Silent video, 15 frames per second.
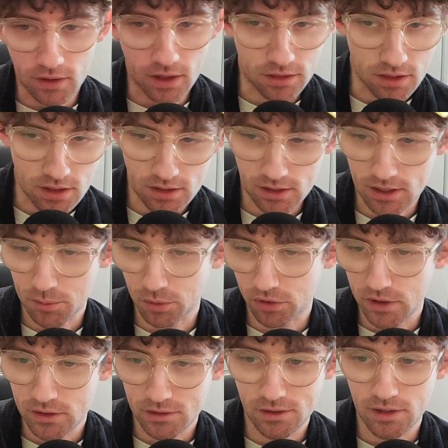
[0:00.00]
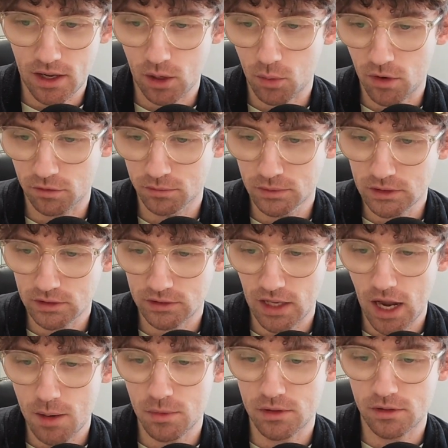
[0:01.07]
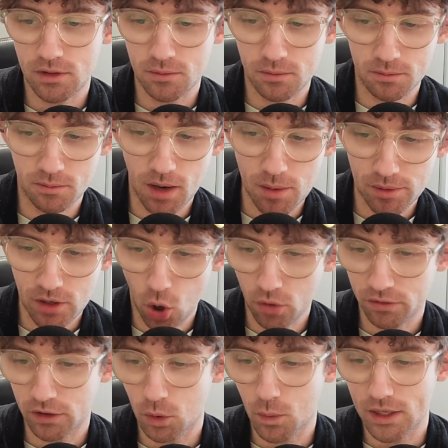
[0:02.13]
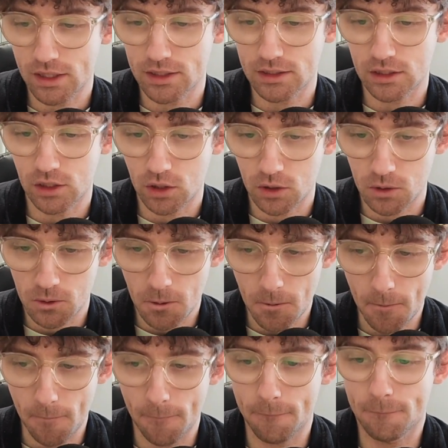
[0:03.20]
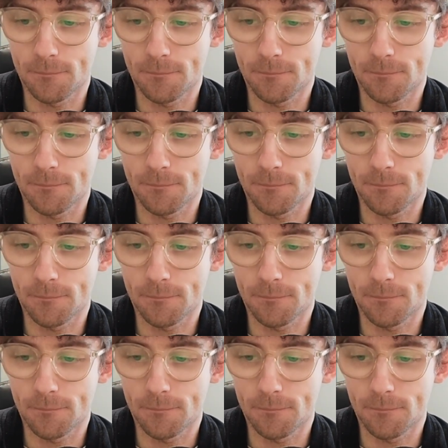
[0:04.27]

I think a couple things to take away from this game is that maybe hopefully we can, you know,